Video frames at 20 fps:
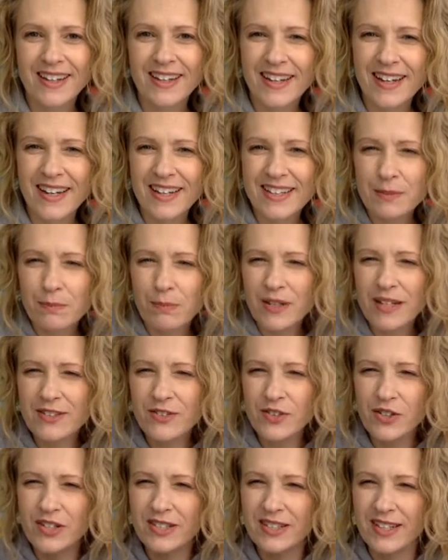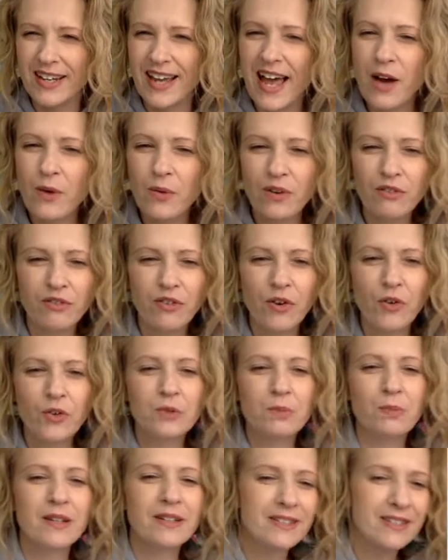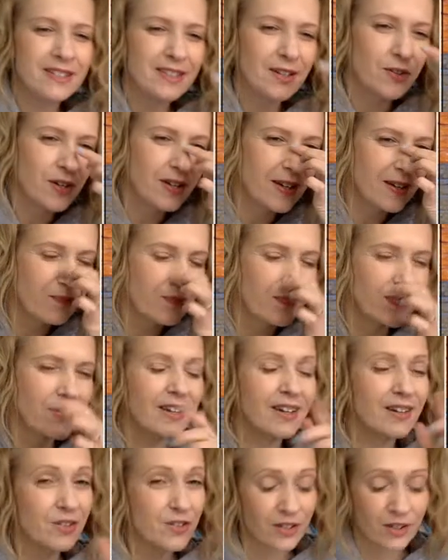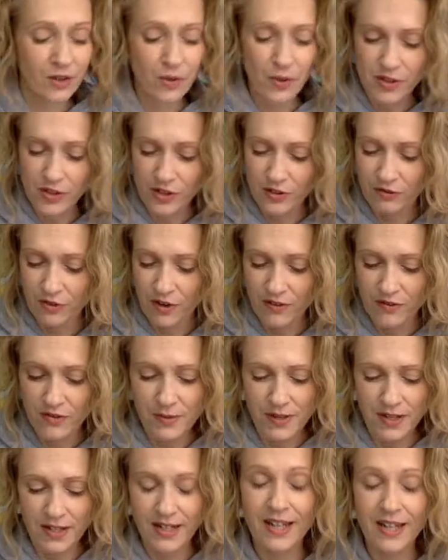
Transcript: It's been interesting. How have folks been? So here's a question for everybody.